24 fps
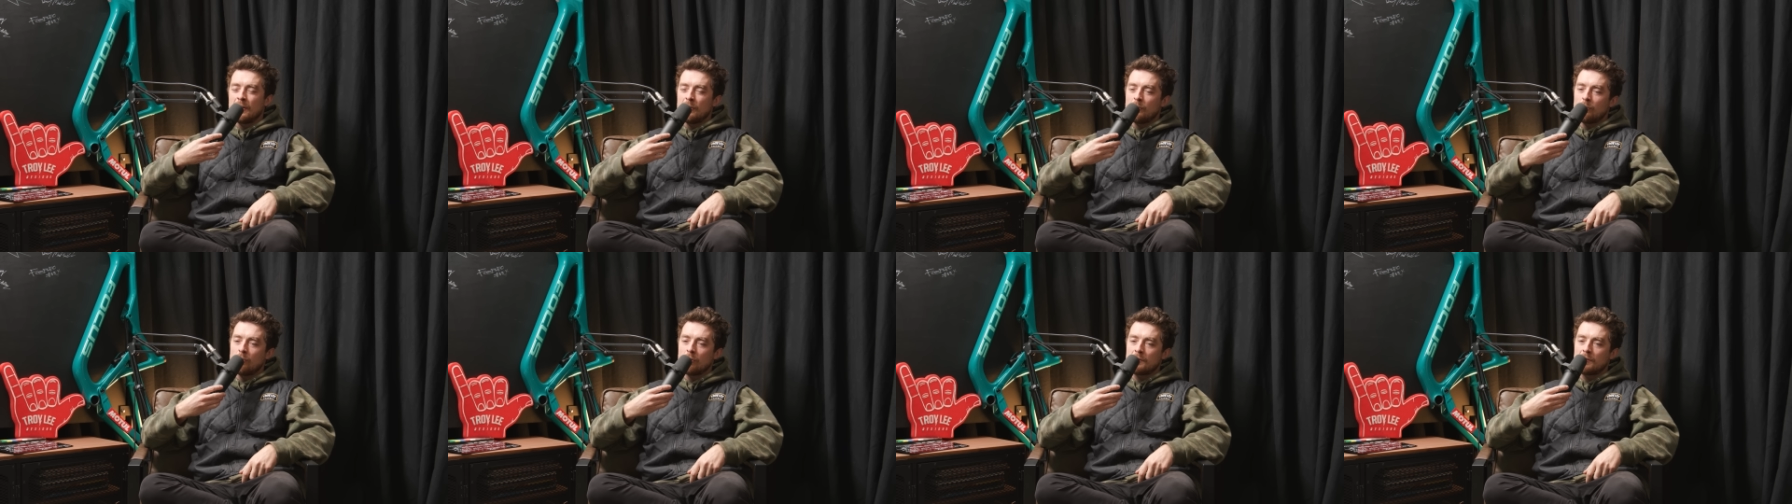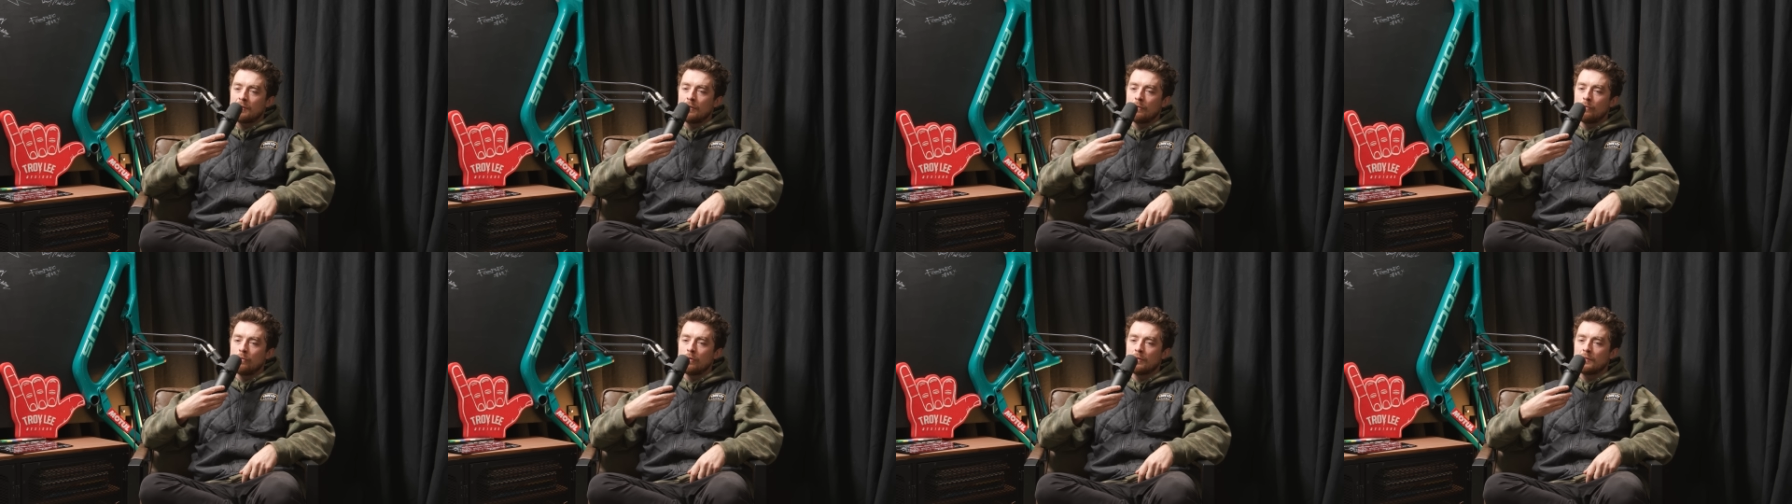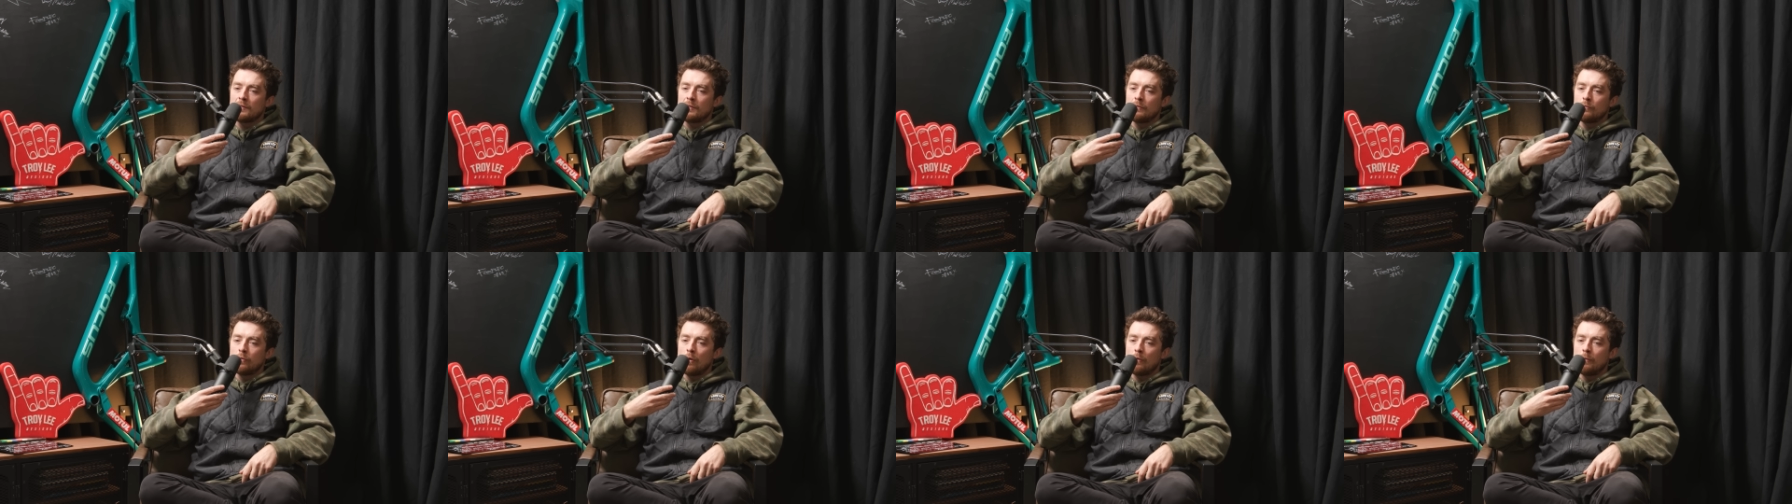what
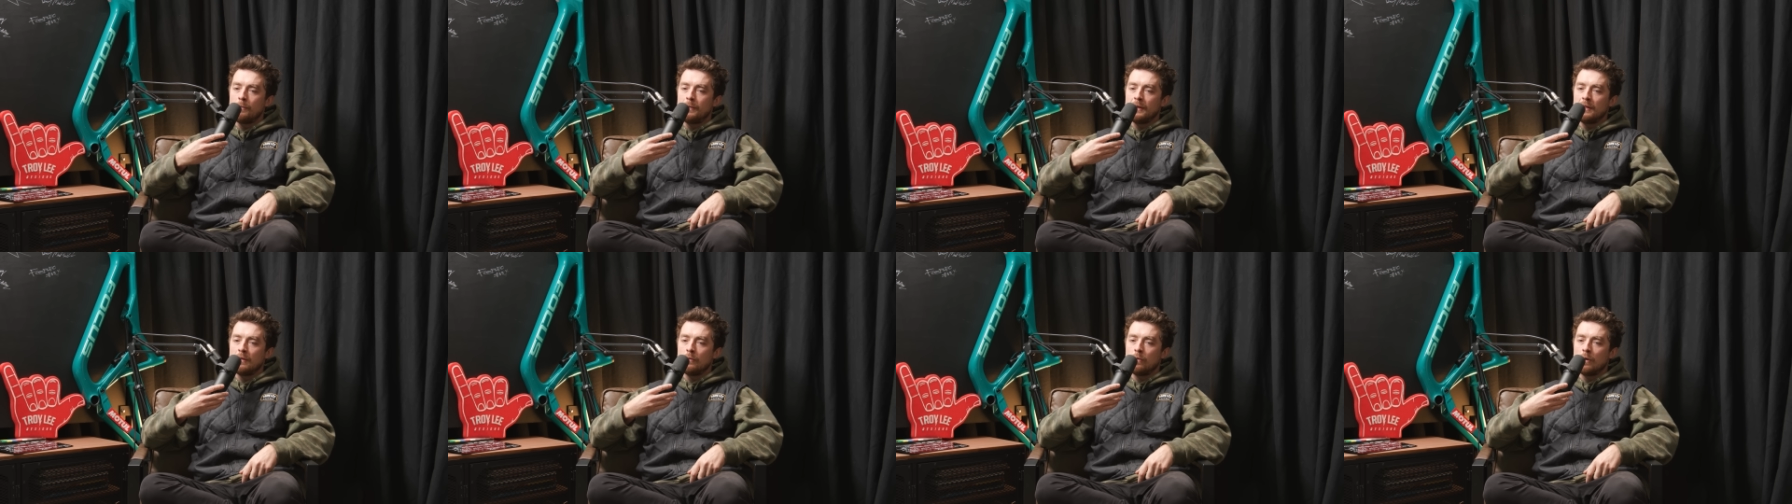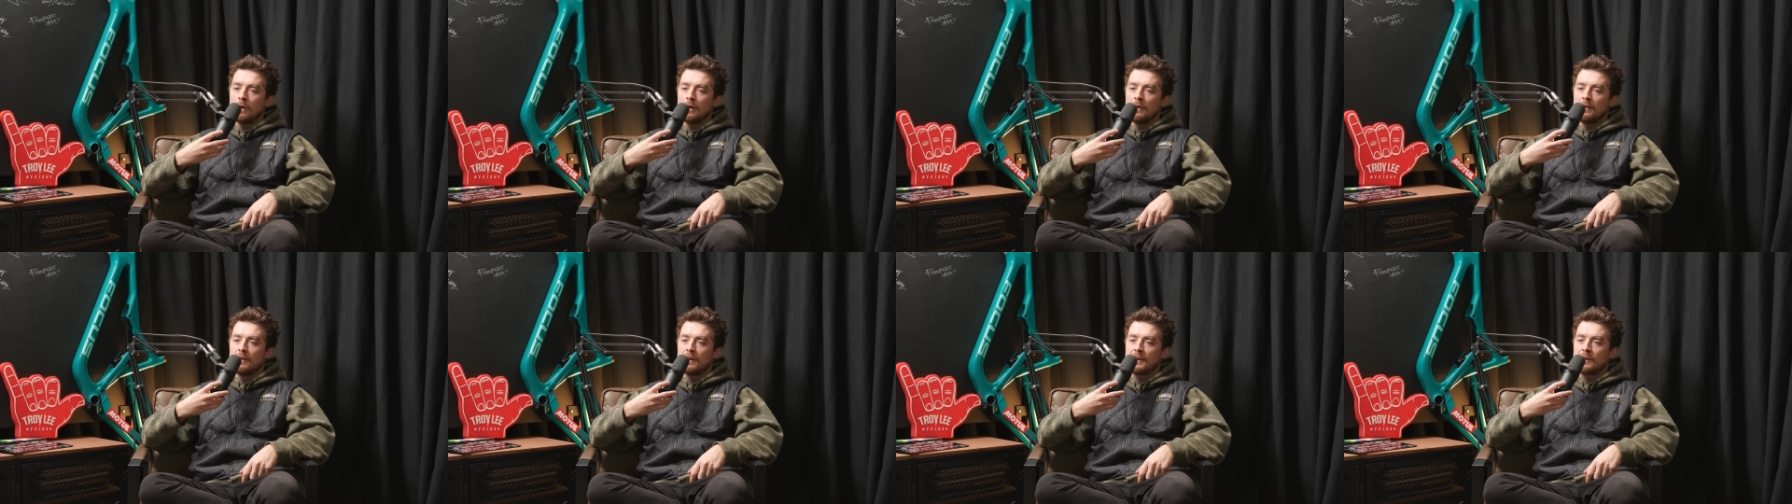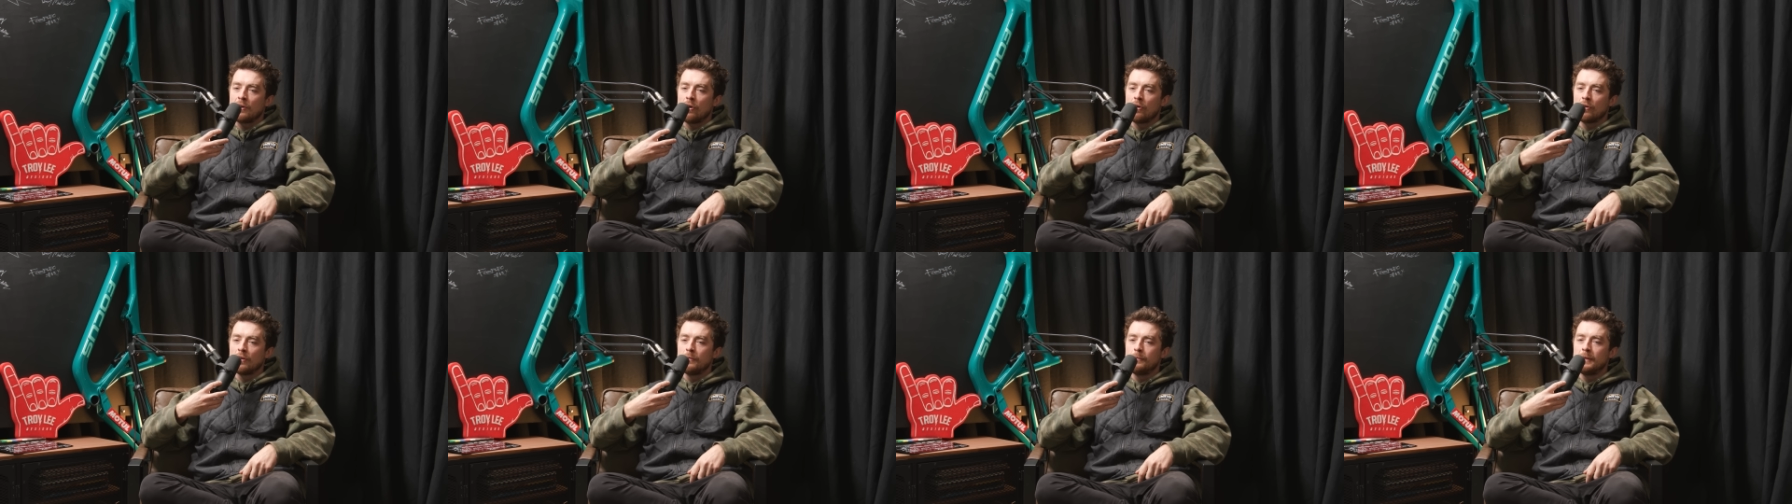would be the word?
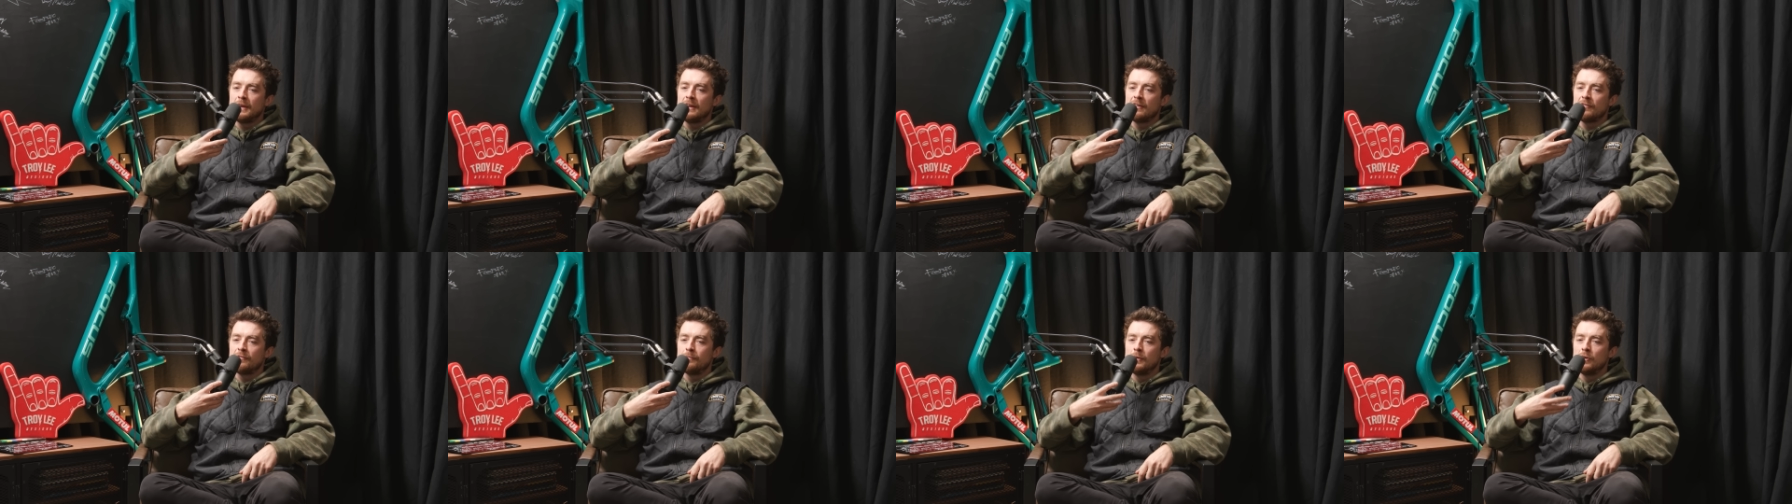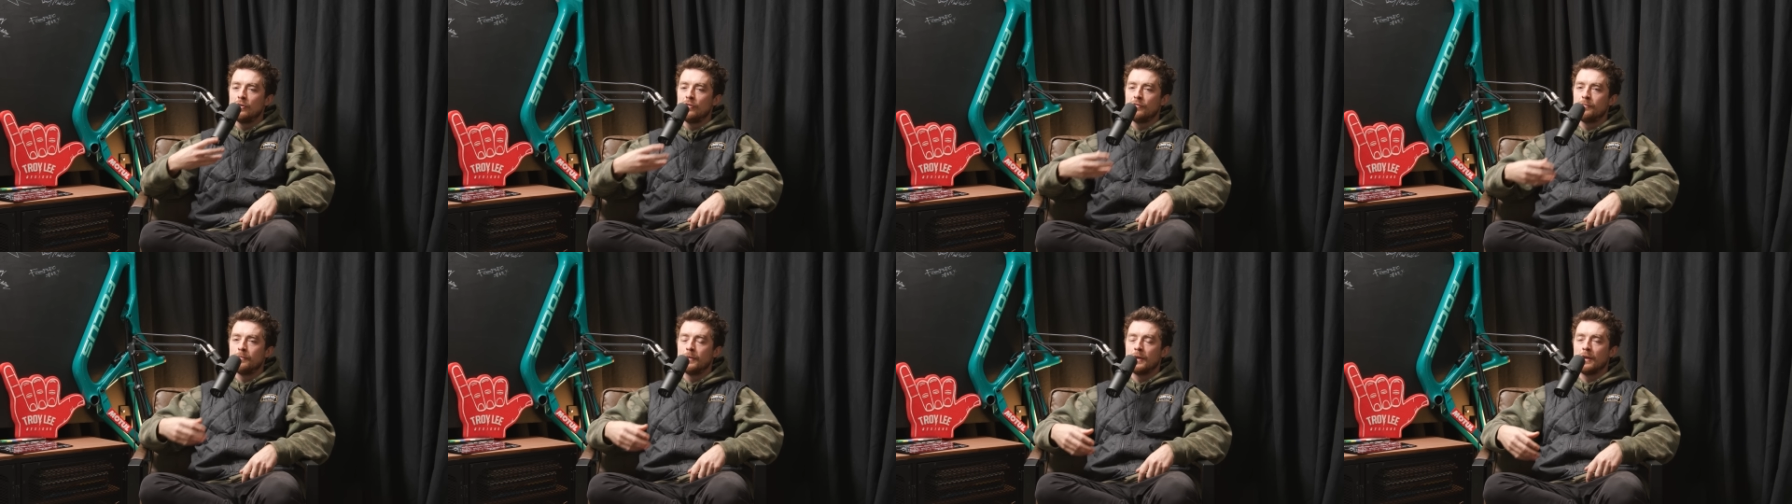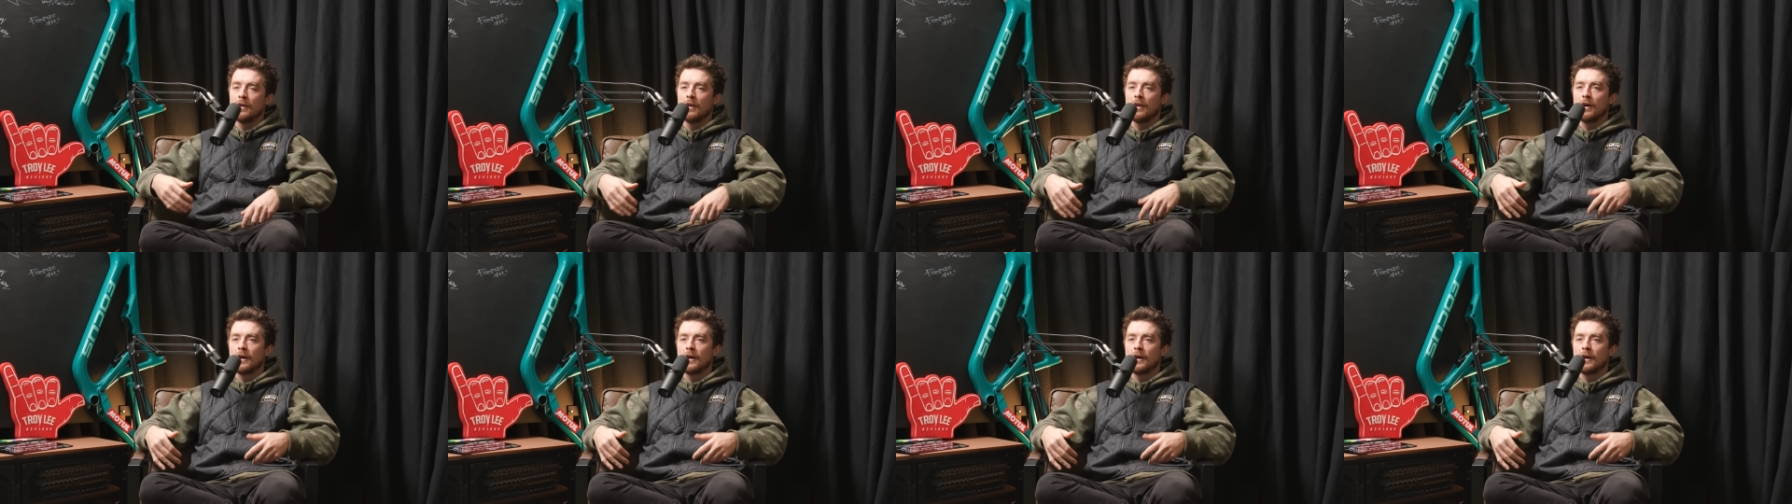Economy of movement.